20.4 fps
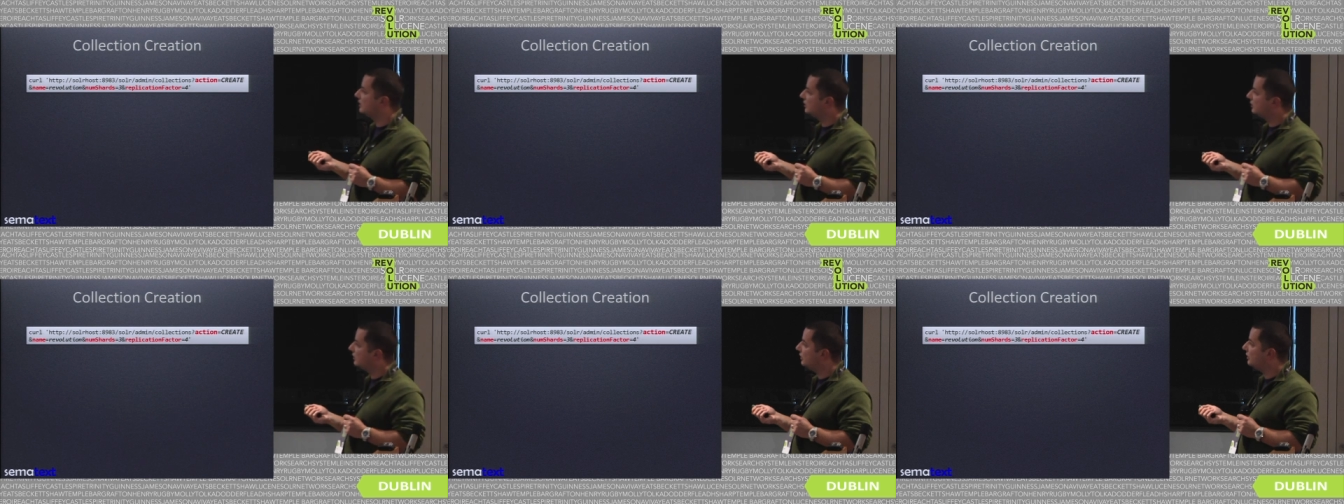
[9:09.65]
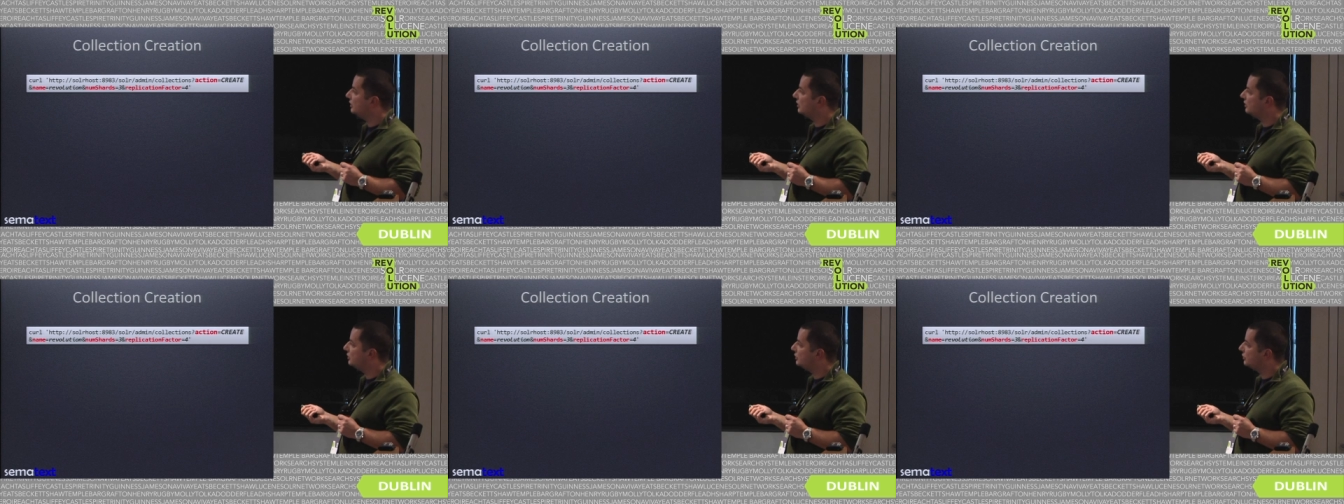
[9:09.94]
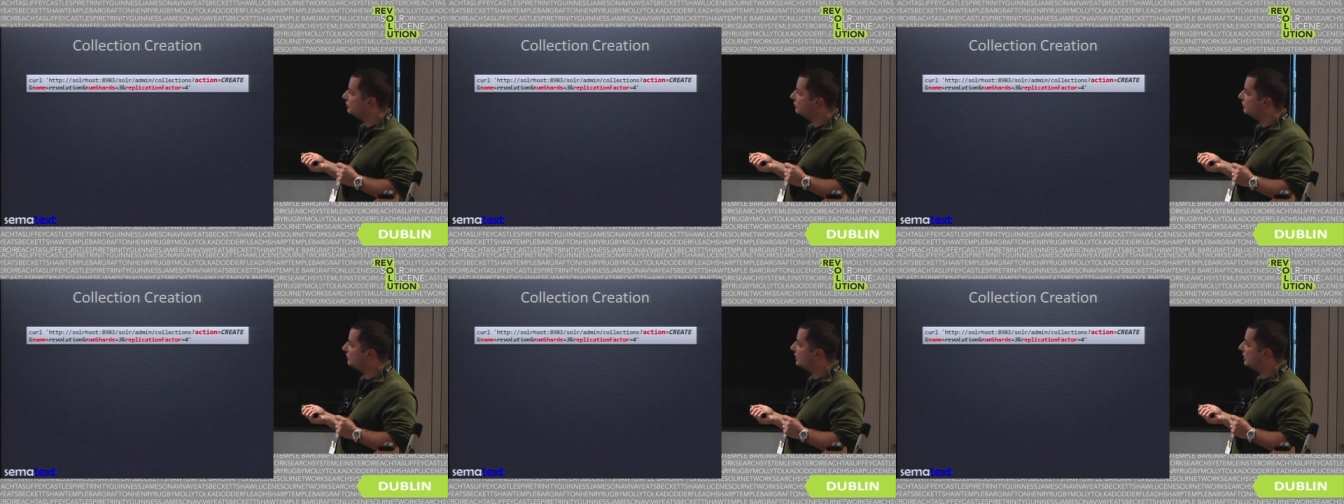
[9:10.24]
in, ad in
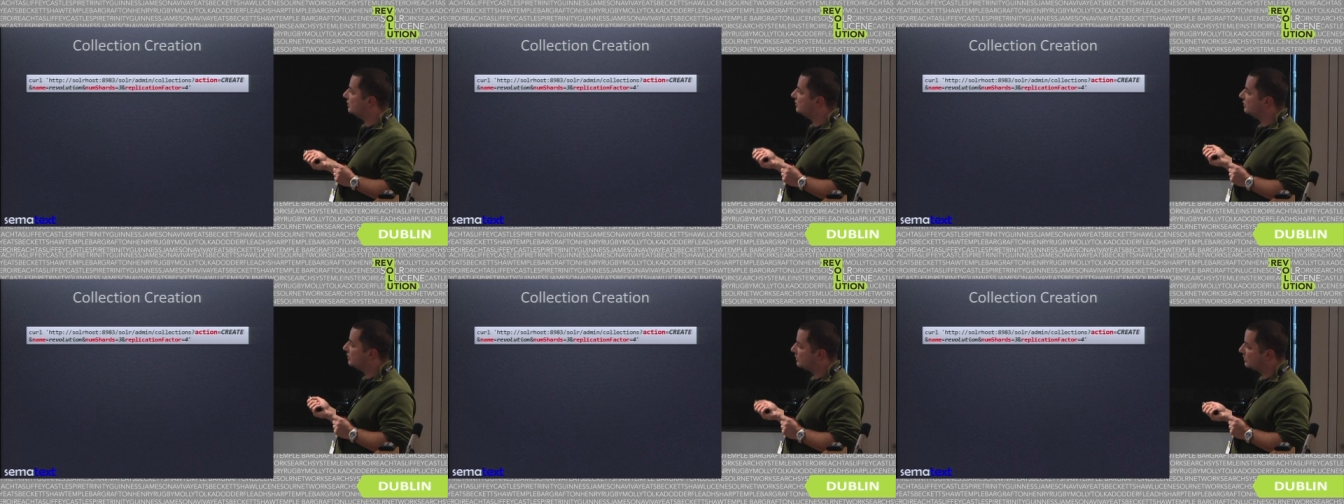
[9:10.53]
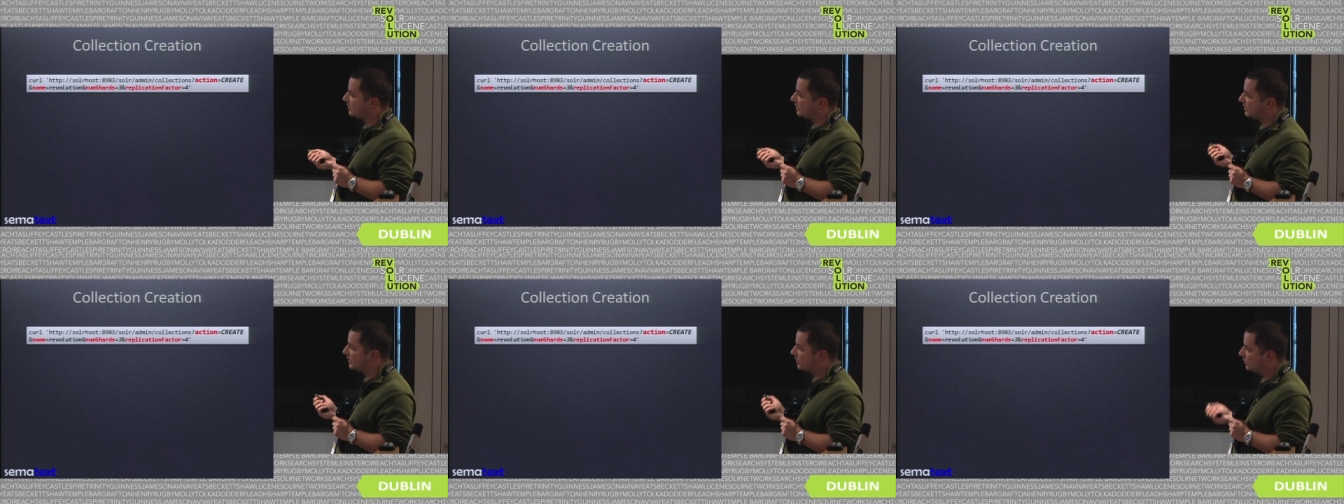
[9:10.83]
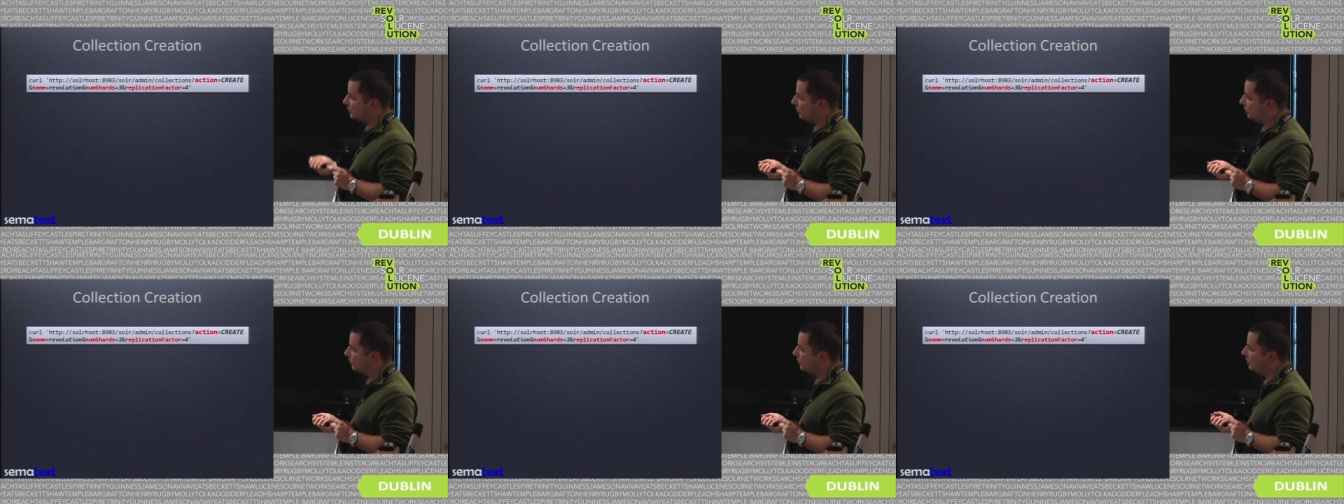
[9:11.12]
addition to that, Terra
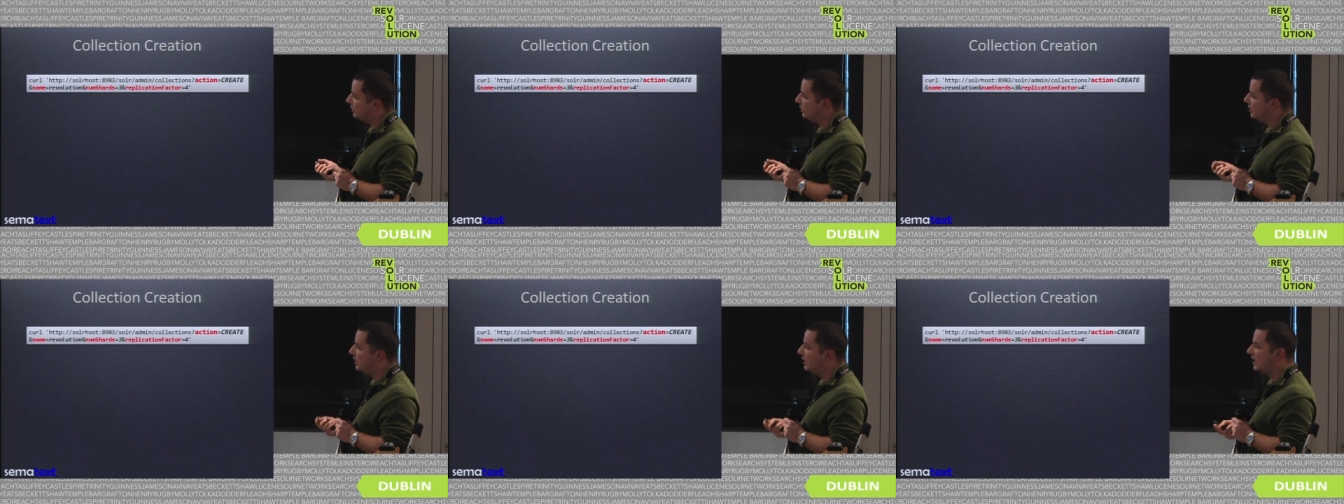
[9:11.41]
Solr,